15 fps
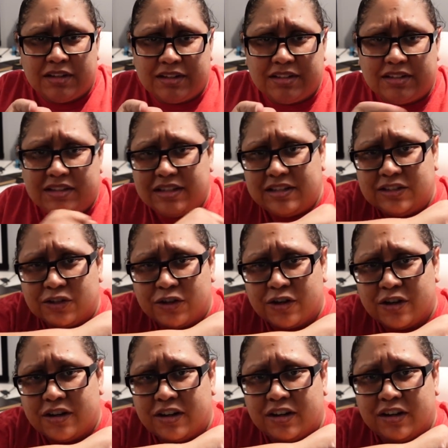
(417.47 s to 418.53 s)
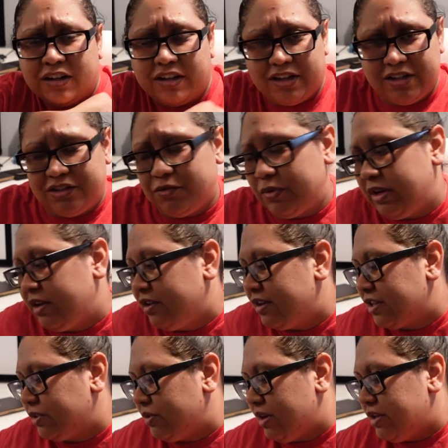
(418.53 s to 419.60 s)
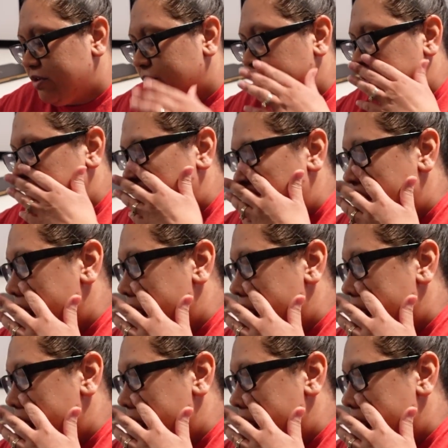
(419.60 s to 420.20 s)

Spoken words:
Caesar Easyweed. That's what I used.